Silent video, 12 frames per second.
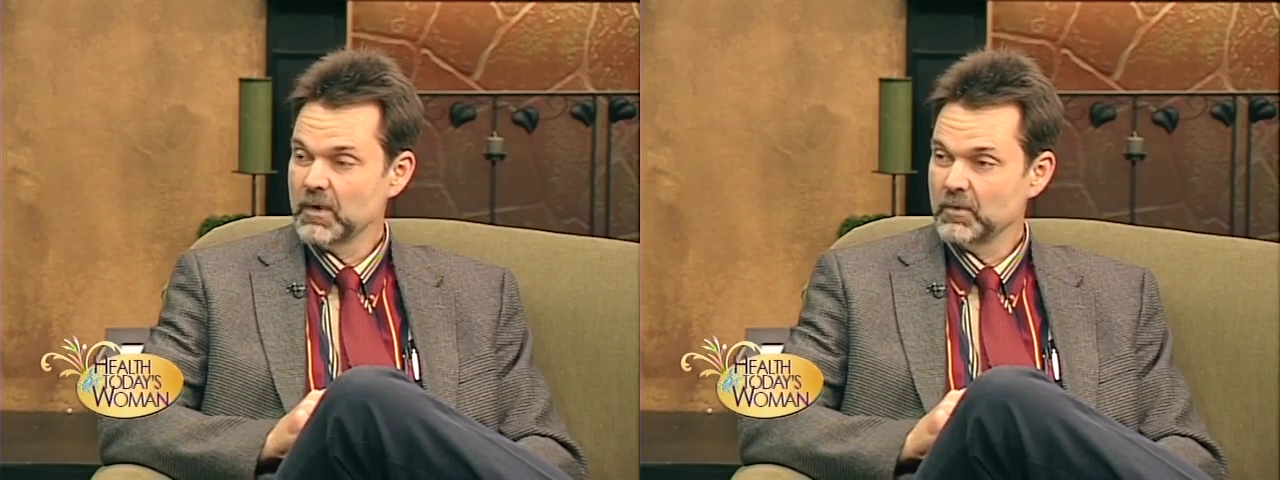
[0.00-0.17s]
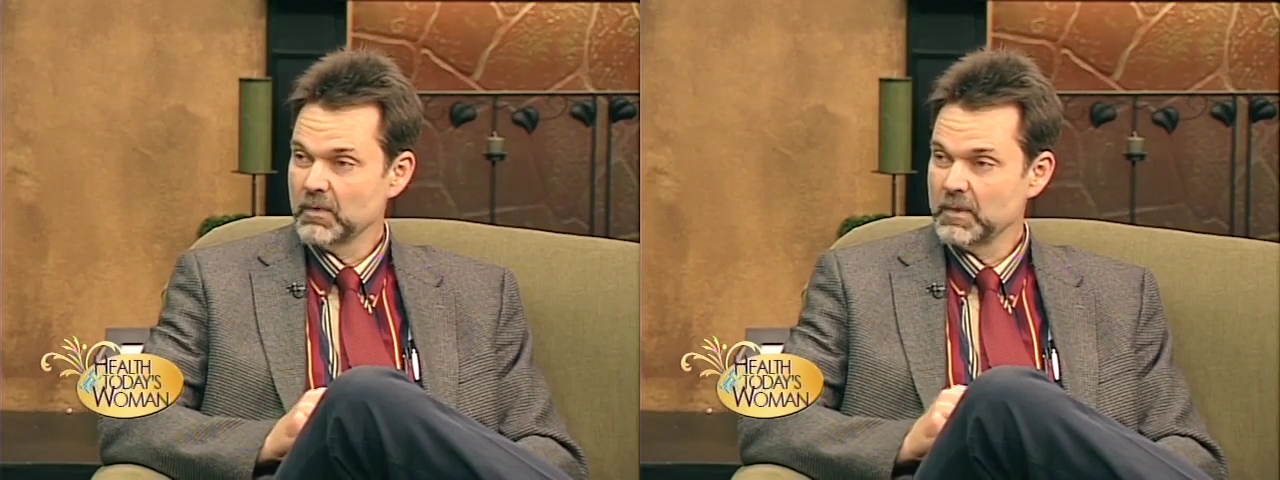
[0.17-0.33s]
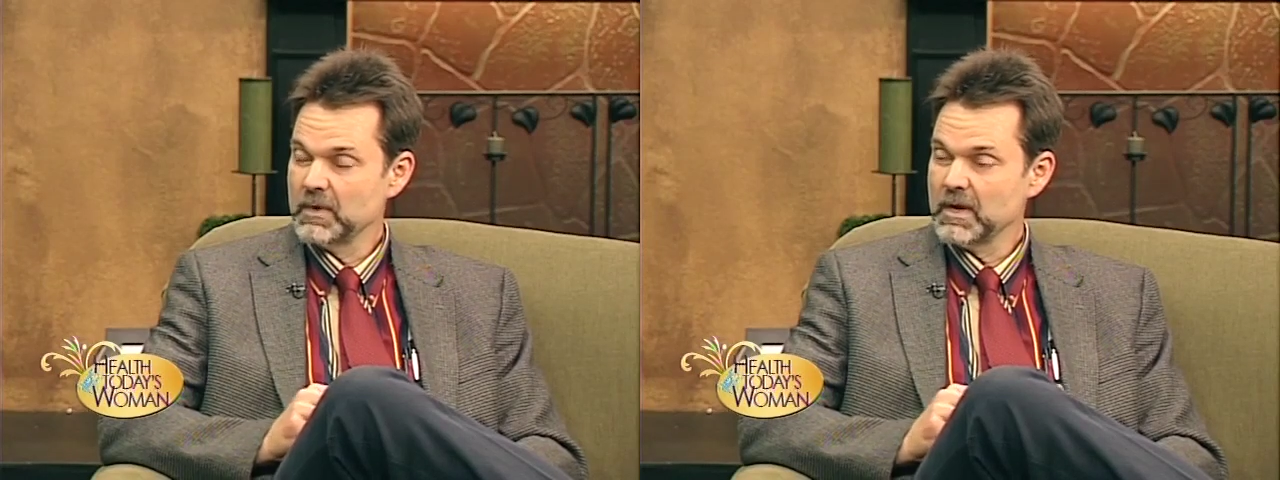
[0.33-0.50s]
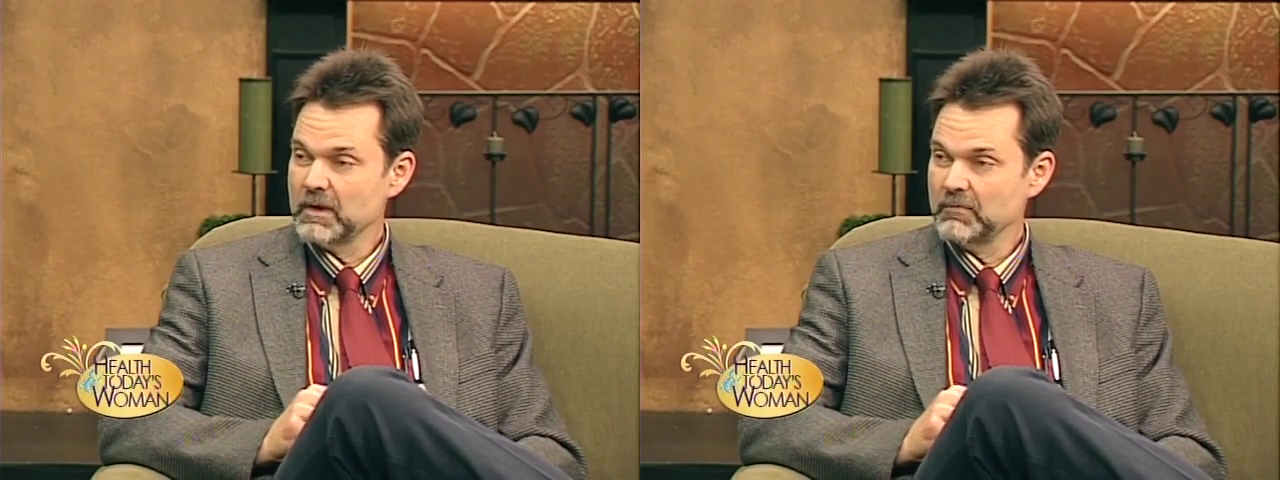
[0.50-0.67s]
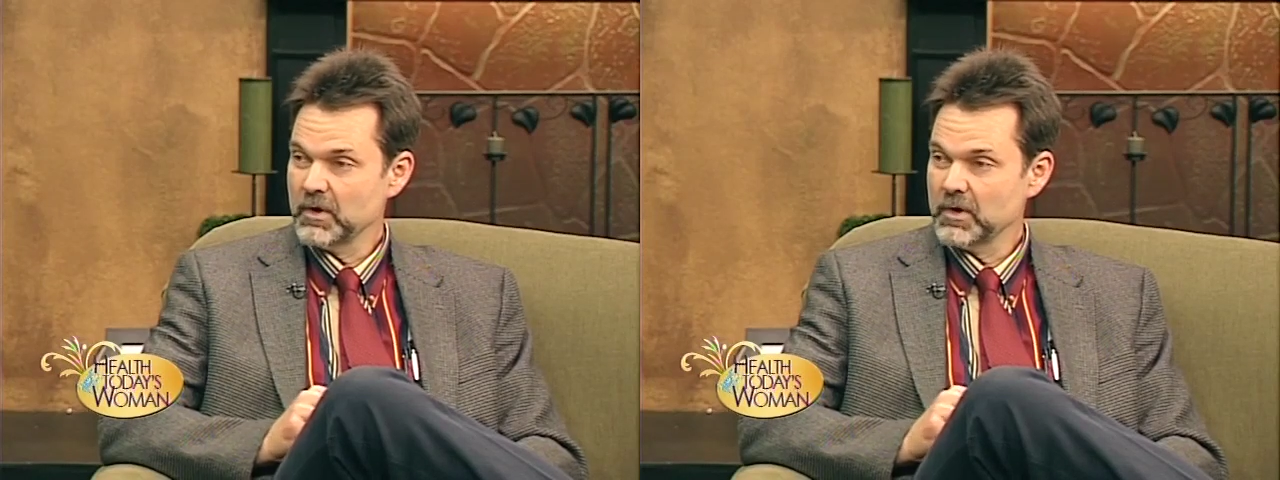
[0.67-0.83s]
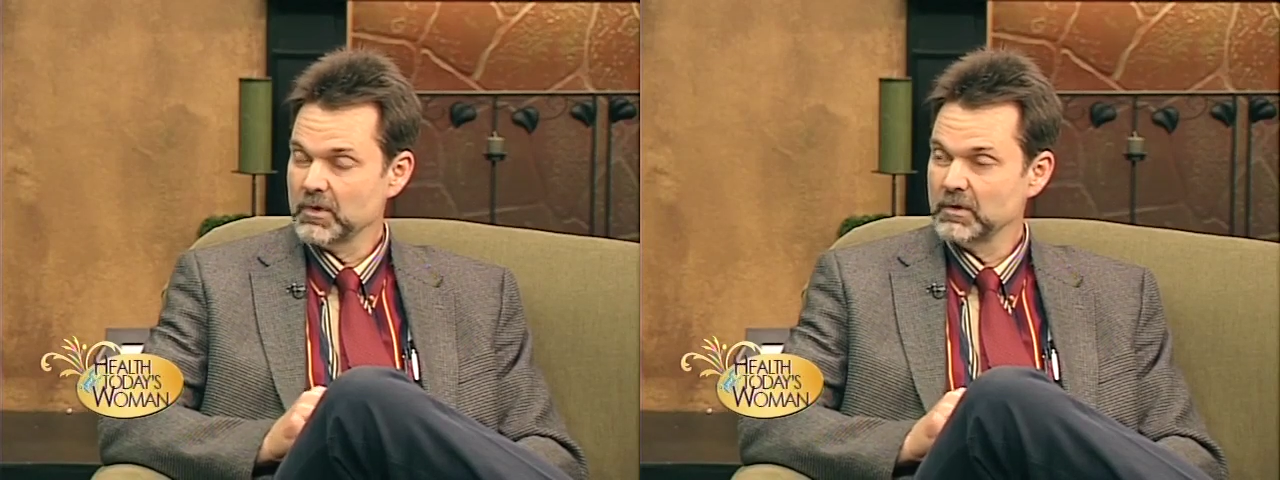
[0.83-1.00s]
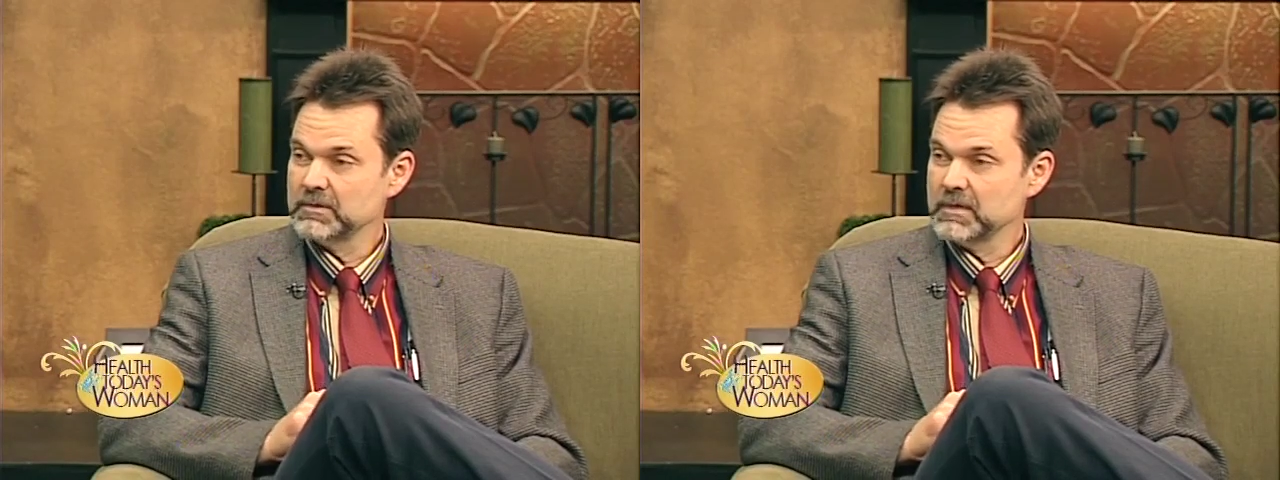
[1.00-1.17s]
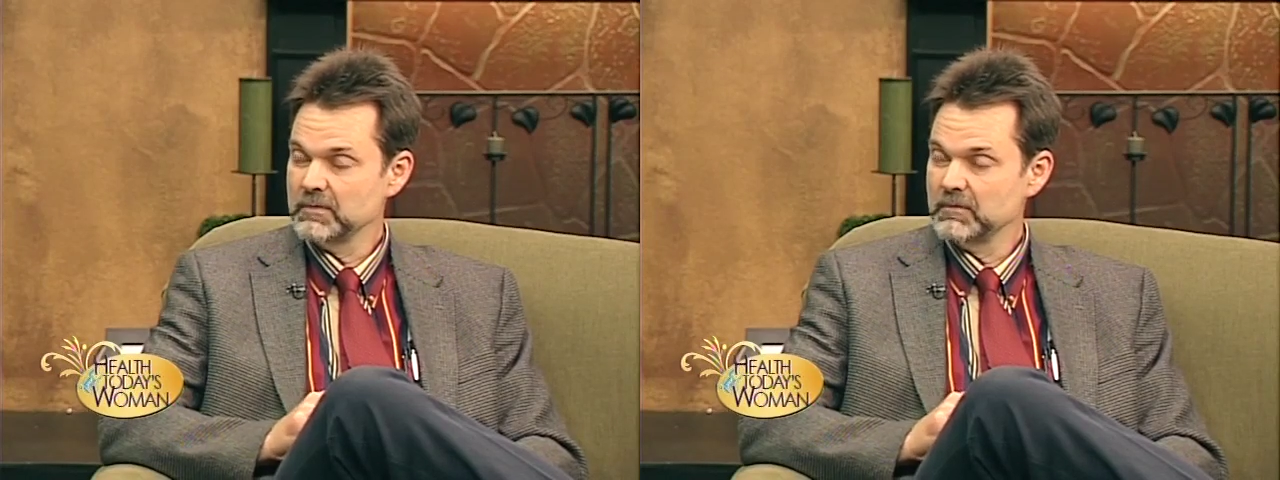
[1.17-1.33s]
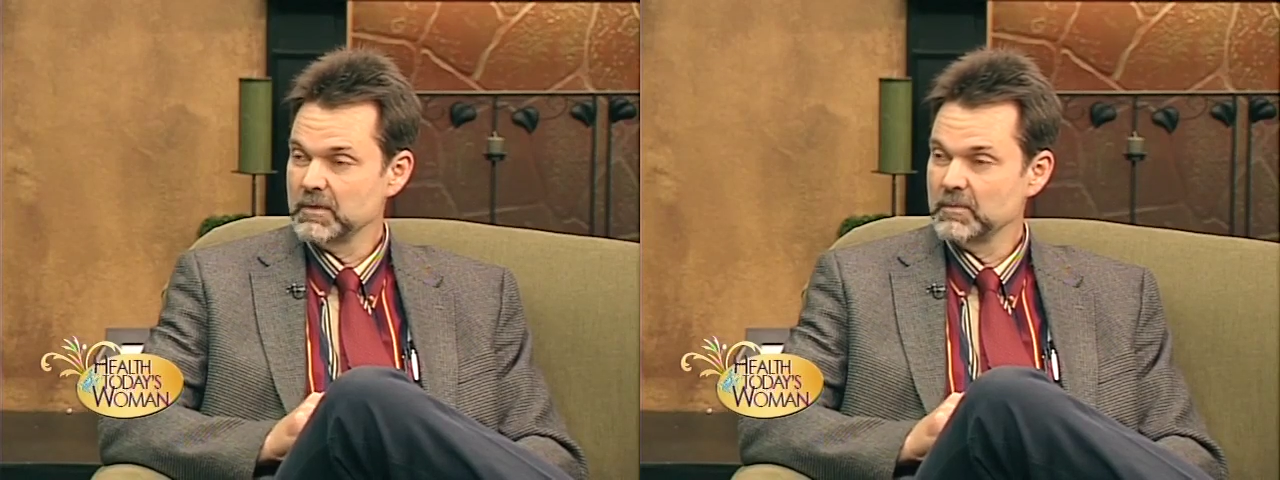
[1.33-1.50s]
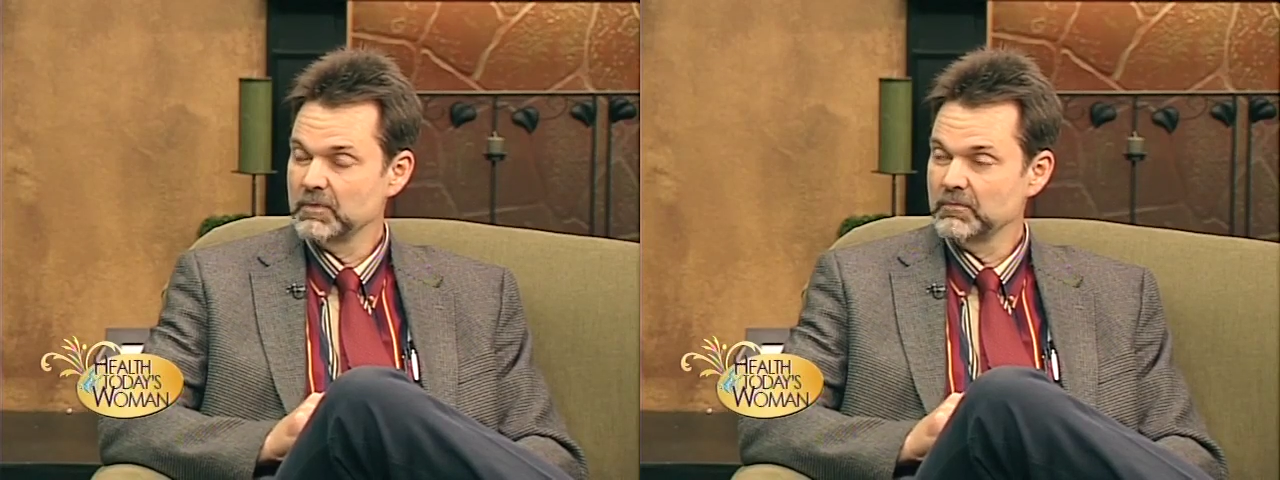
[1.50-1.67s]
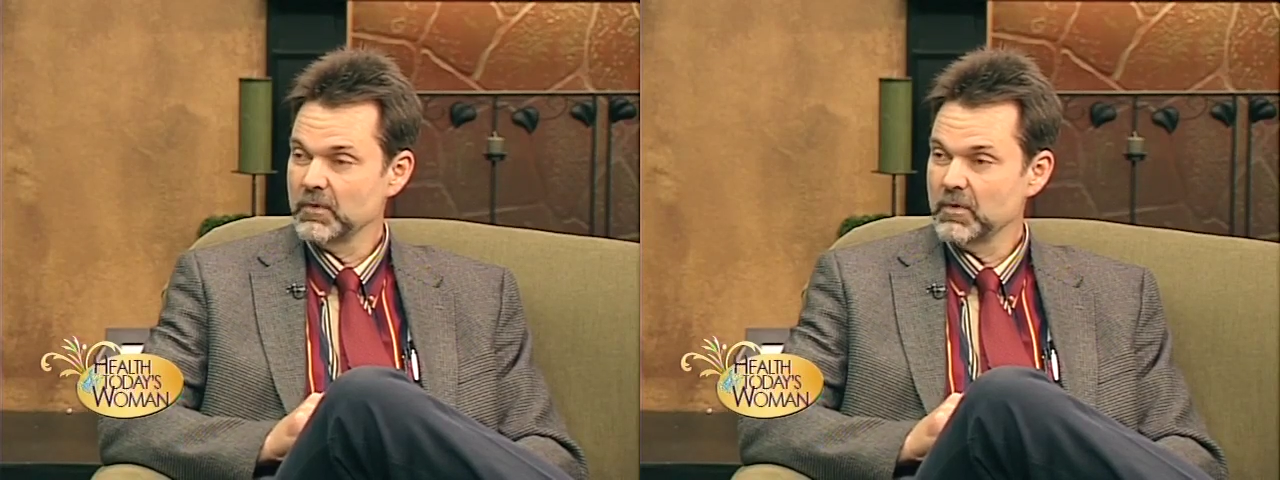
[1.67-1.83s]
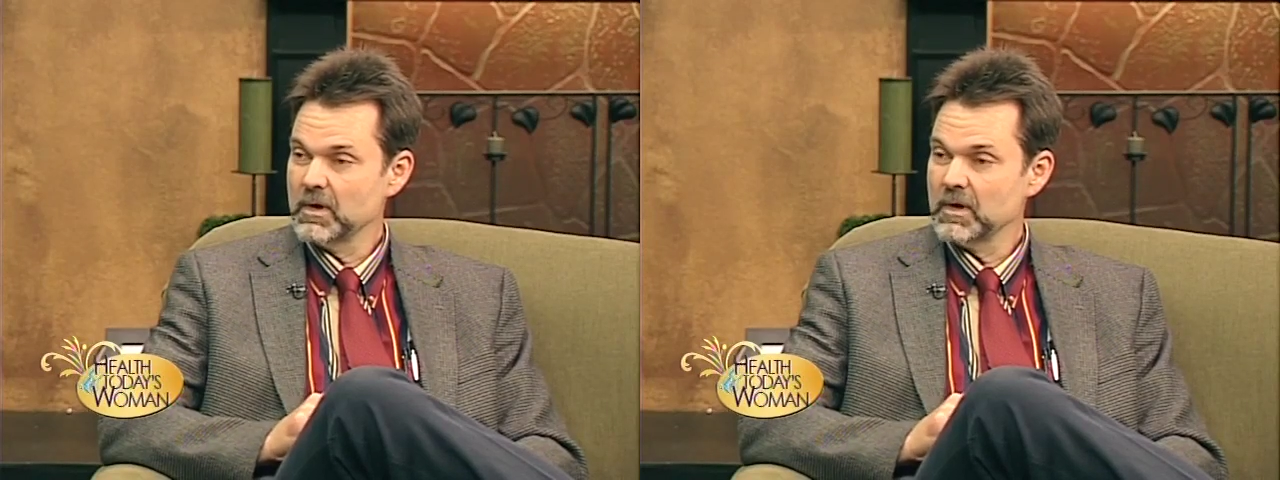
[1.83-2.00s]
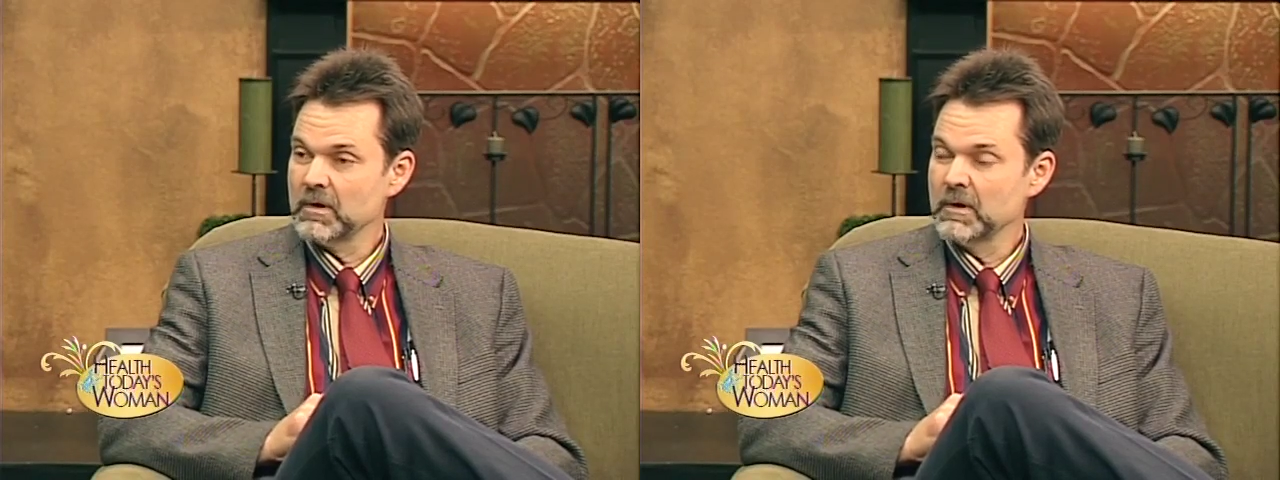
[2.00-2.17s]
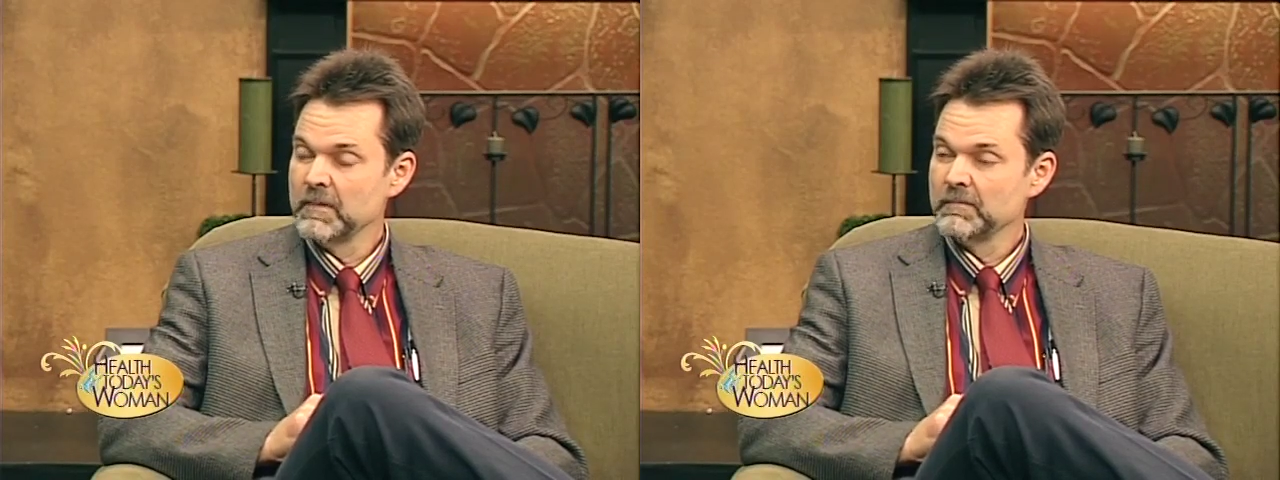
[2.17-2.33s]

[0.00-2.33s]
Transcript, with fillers: women have heard on TV before,